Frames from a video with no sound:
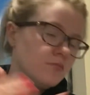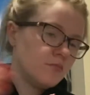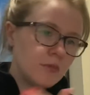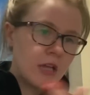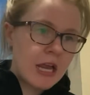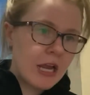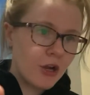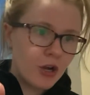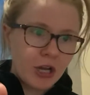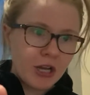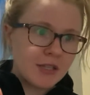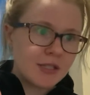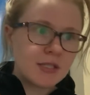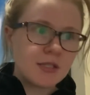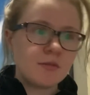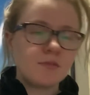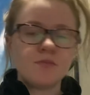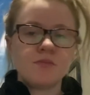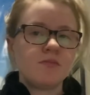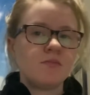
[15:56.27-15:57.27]
area
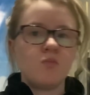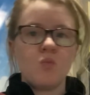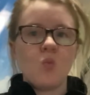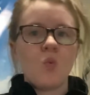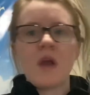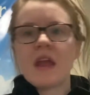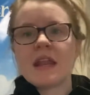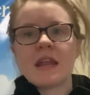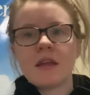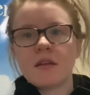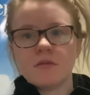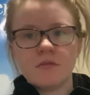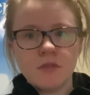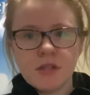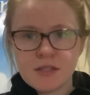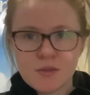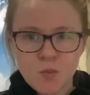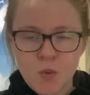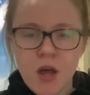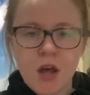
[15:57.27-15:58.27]
waiting
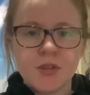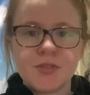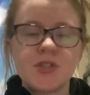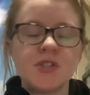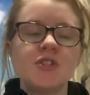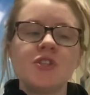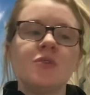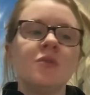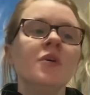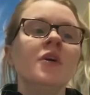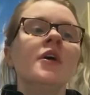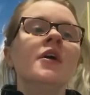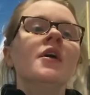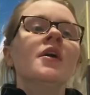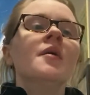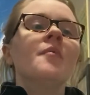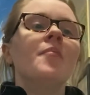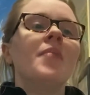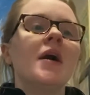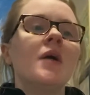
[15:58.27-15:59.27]
as well to do.
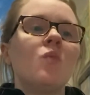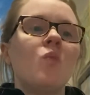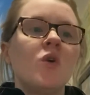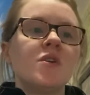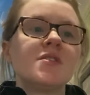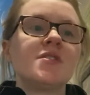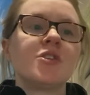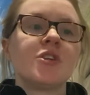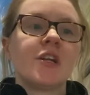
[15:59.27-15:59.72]
But once you're